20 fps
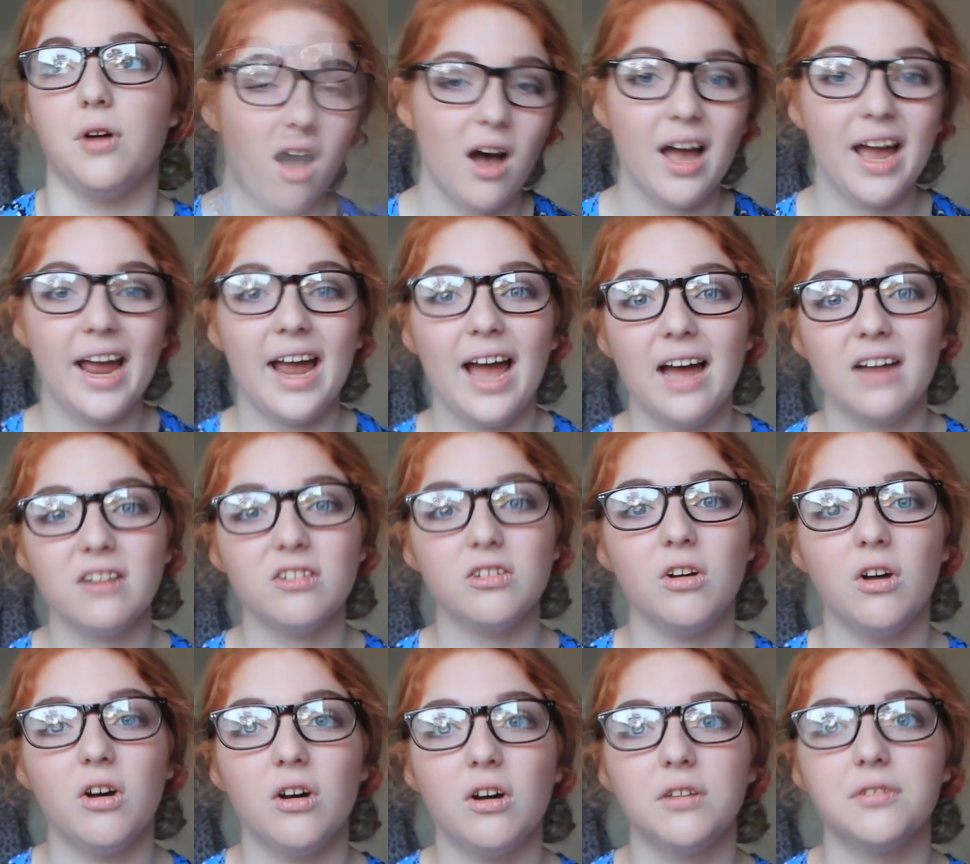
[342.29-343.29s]
I had a
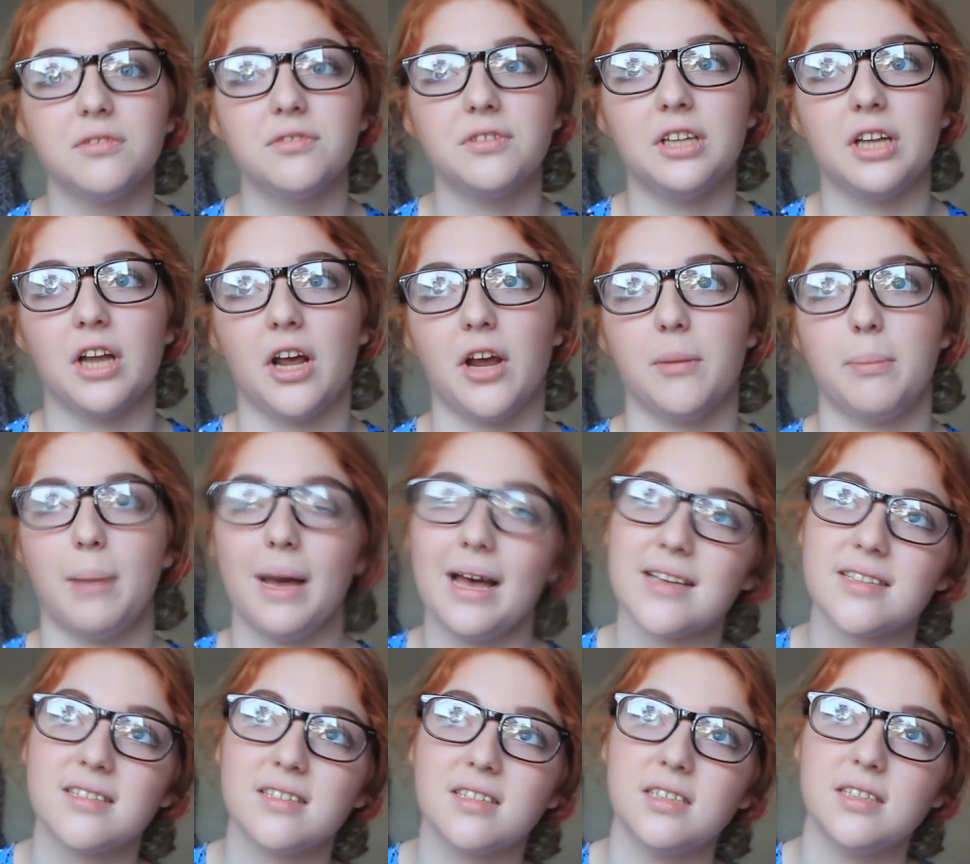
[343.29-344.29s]
lot of, you know,
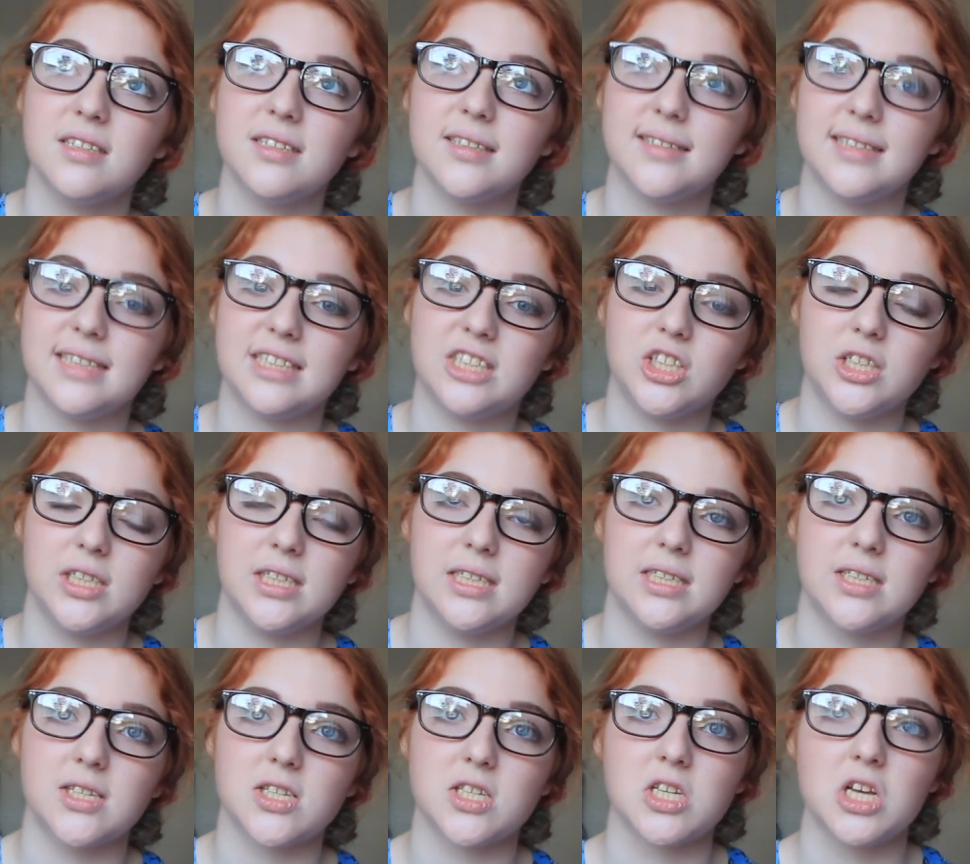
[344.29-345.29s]
pasta
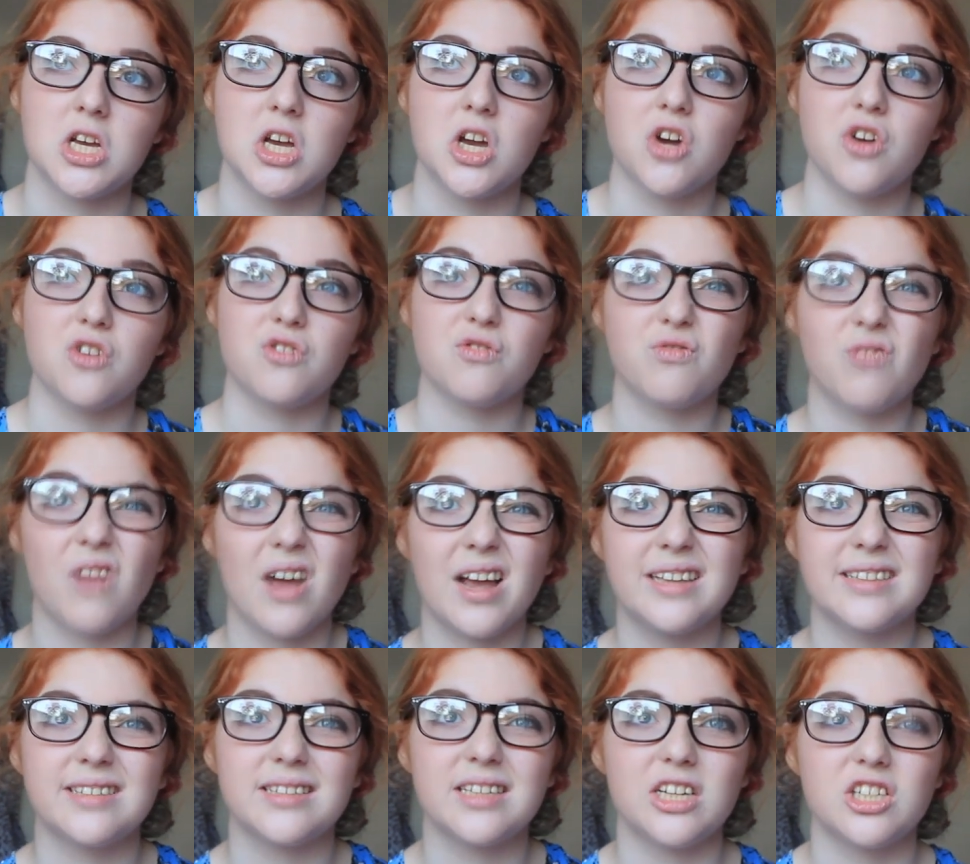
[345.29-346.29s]
dishes,
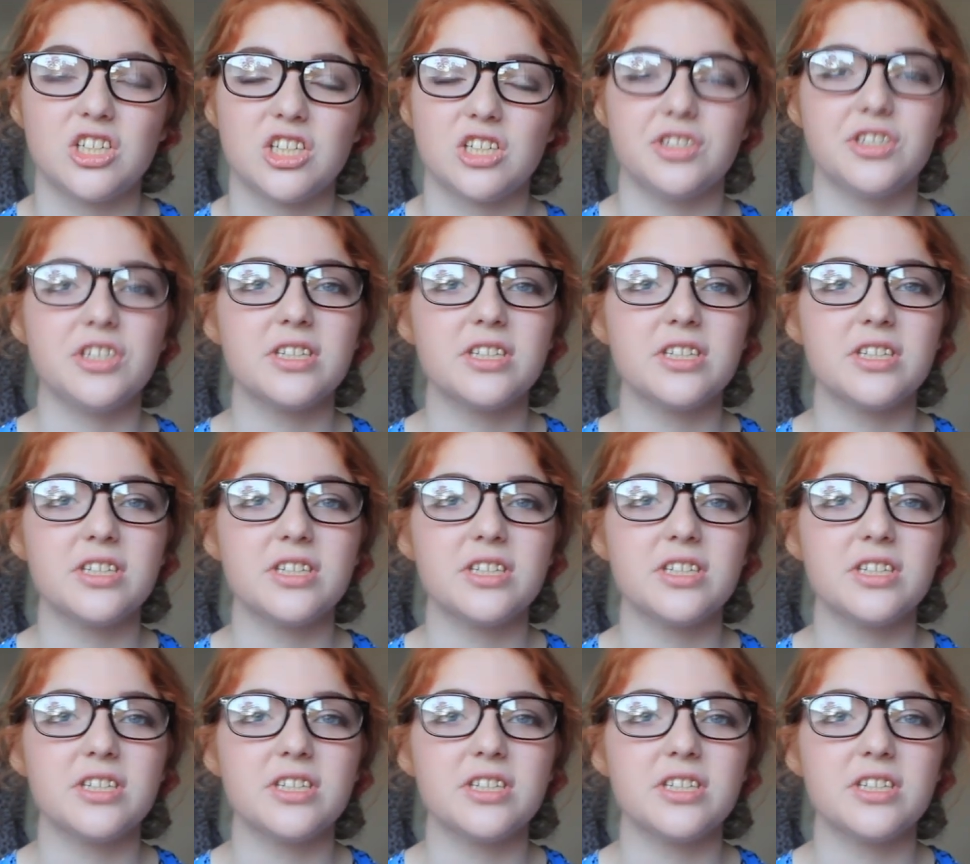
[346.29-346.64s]
rice dishes.